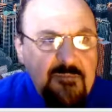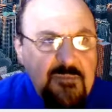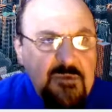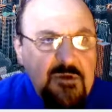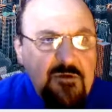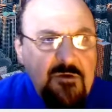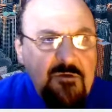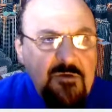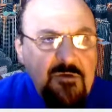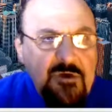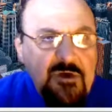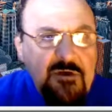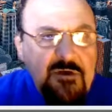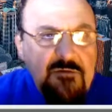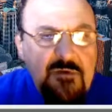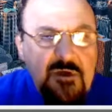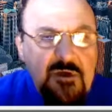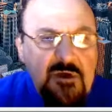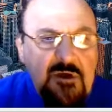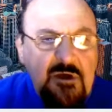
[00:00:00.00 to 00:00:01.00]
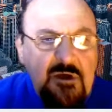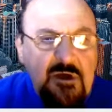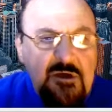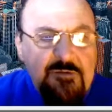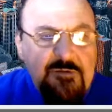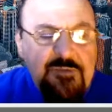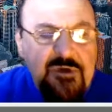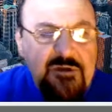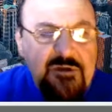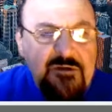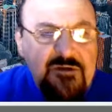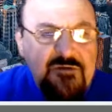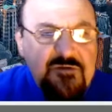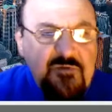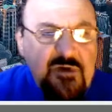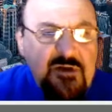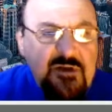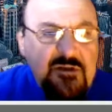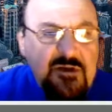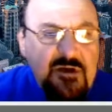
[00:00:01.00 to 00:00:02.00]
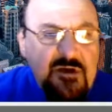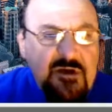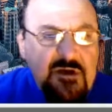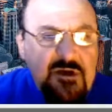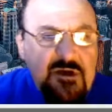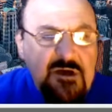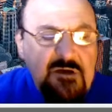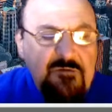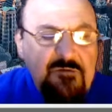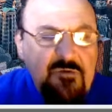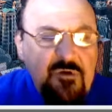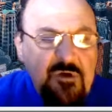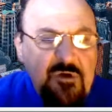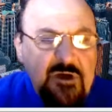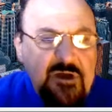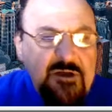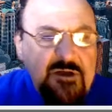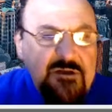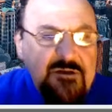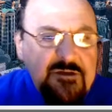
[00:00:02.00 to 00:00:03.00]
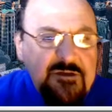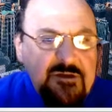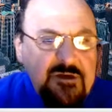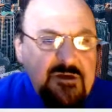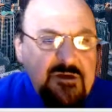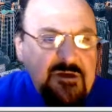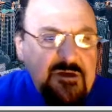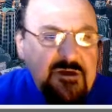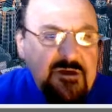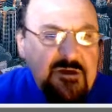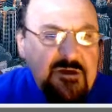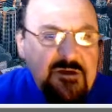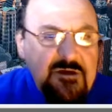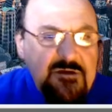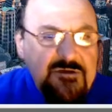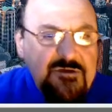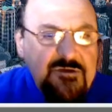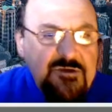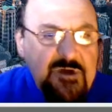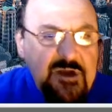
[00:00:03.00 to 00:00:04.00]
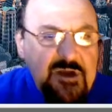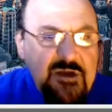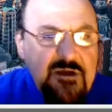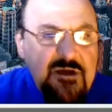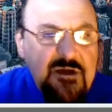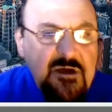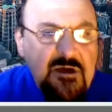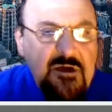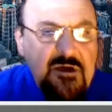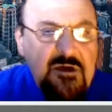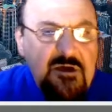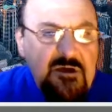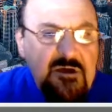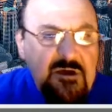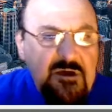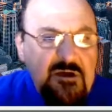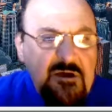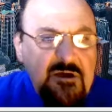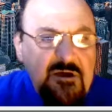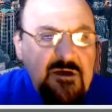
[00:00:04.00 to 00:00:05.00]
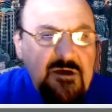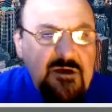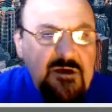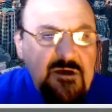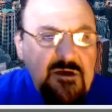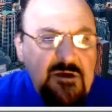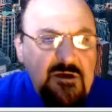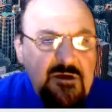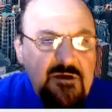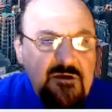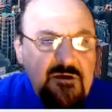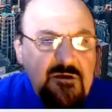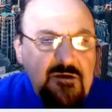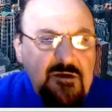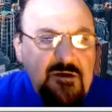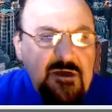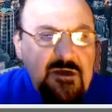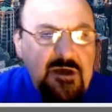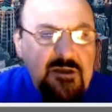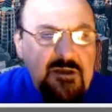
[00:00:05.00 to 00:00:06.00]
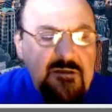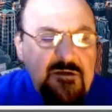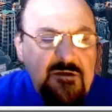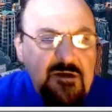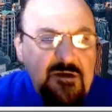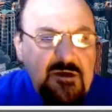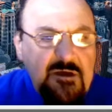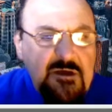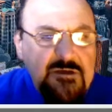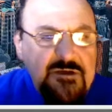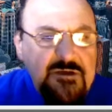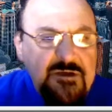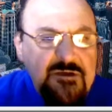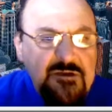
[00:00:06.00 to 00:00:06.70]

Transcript: I repeat this one for another string, and just